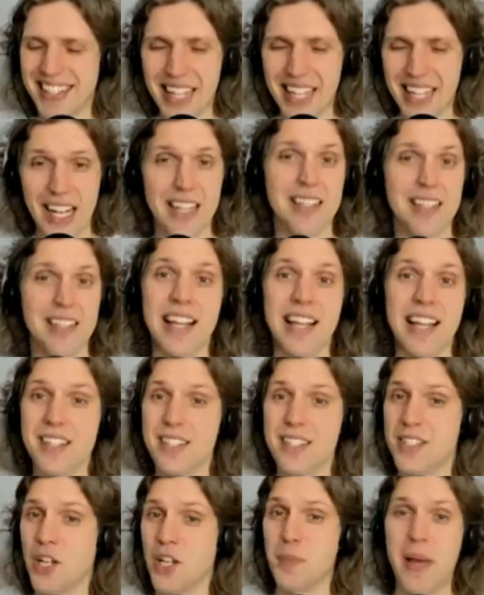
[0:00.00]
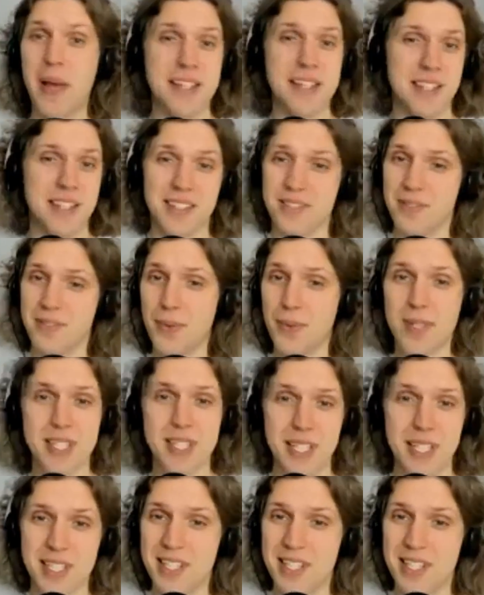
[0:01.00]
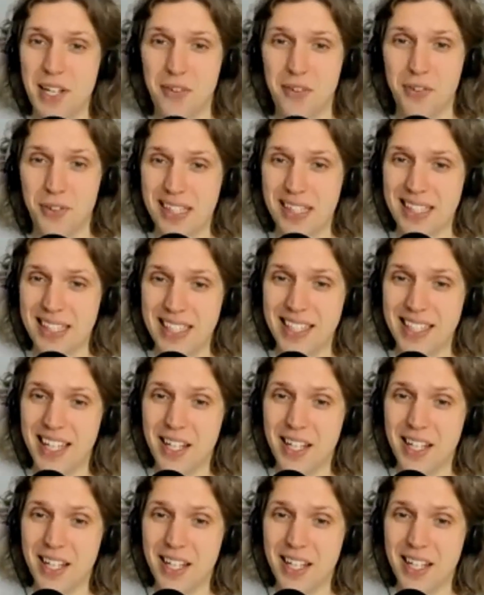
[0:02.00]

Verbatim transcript: Got it. Let's not mess with it, definitely.